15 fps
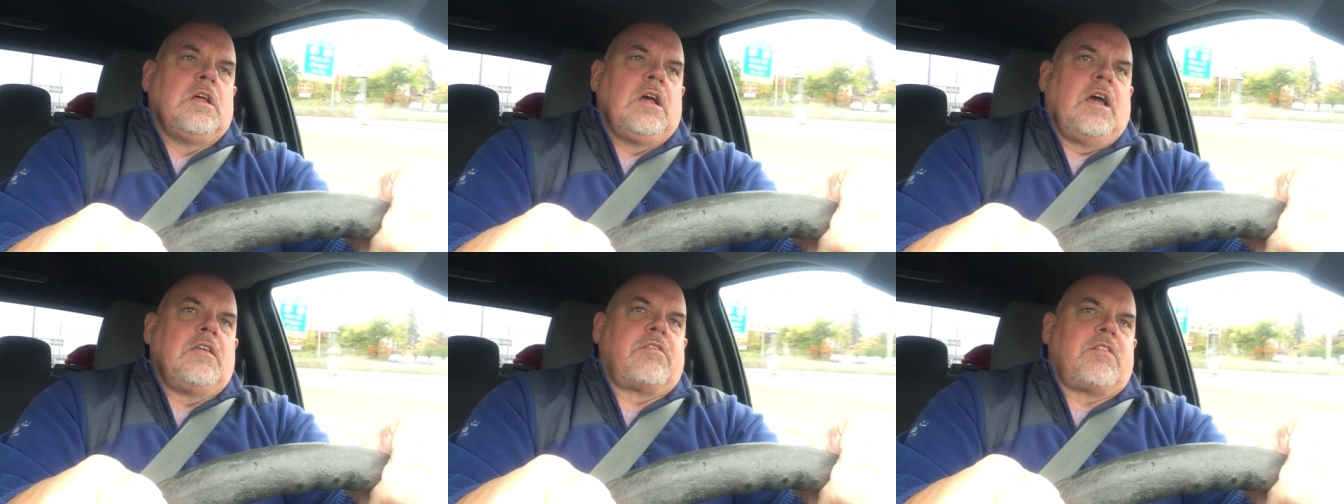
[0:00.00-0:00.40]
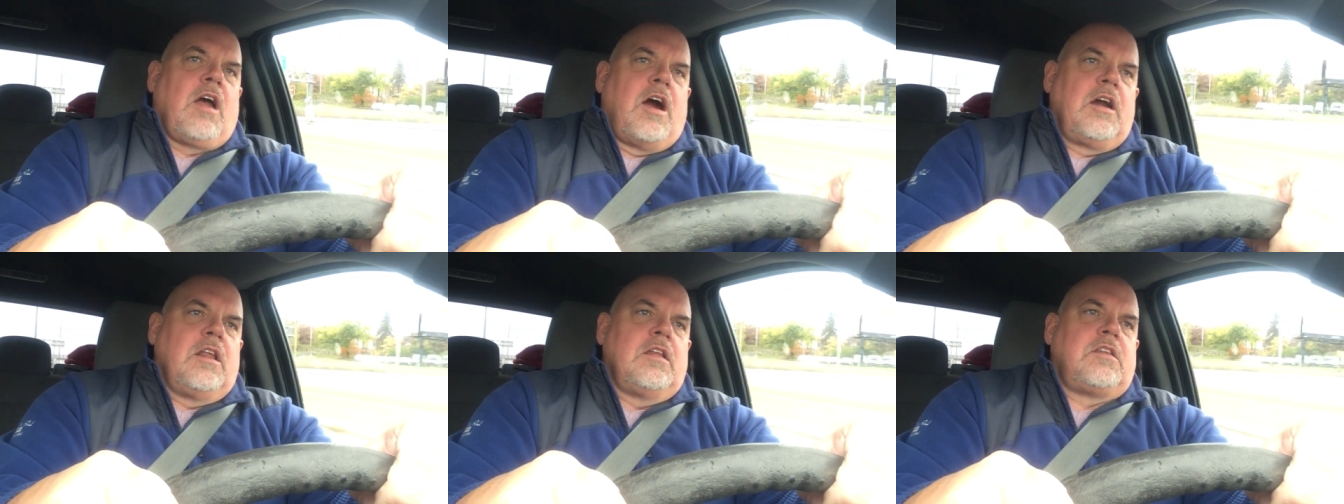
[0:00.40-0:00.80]
I
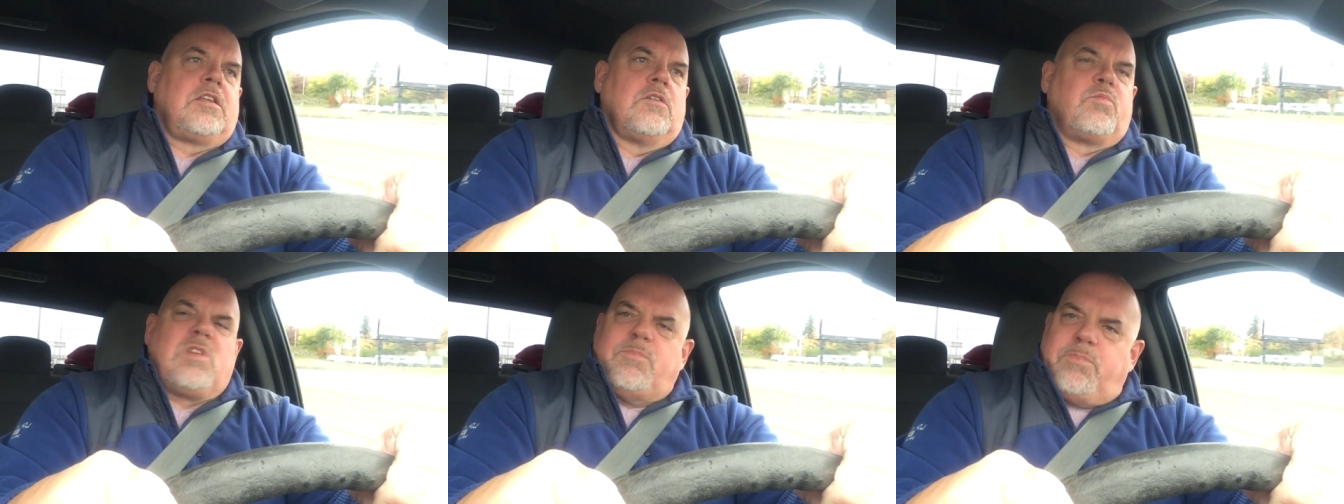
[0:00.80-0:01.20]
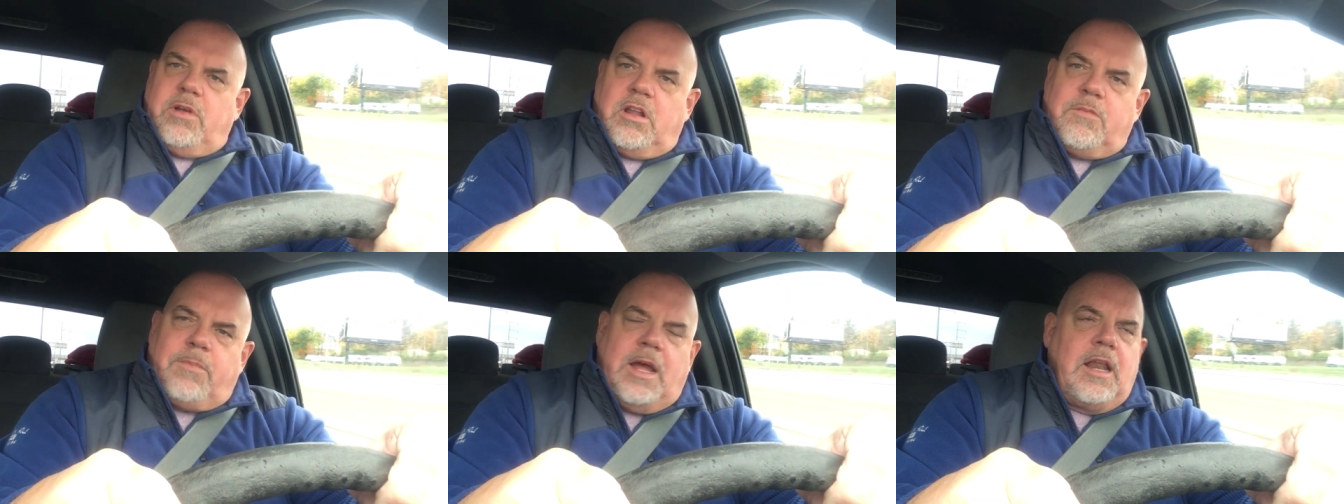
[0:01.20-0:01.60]
started to
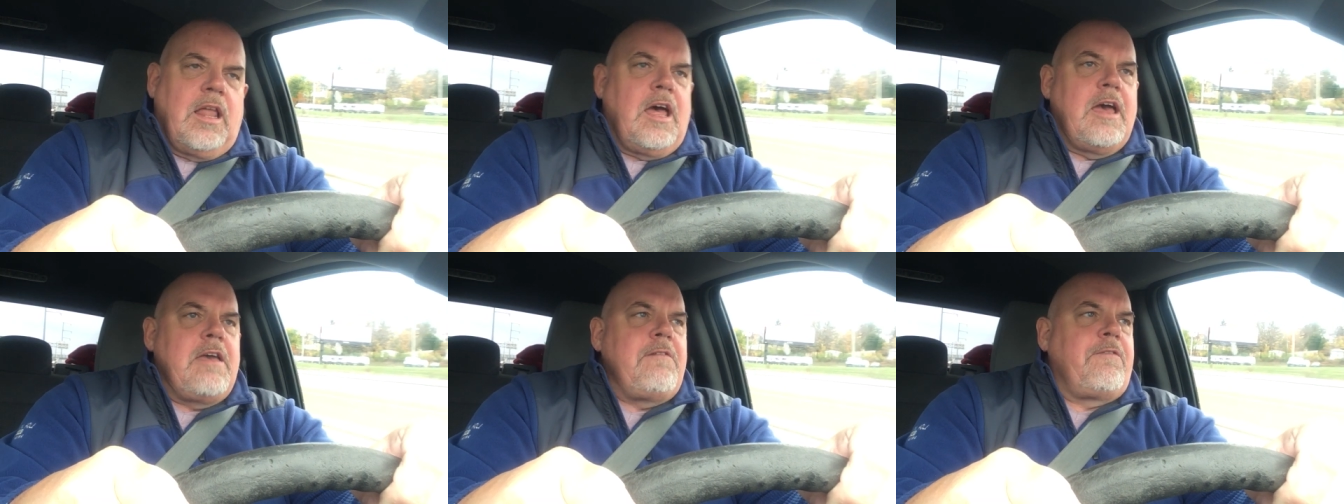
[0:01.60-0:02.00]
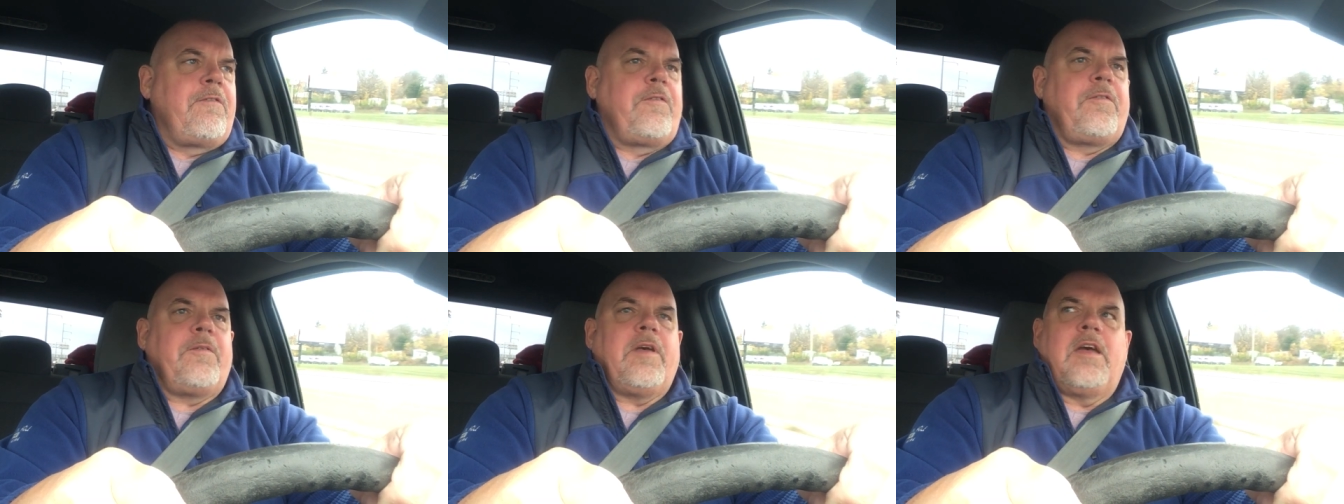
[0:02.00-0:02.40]
rebuild my life.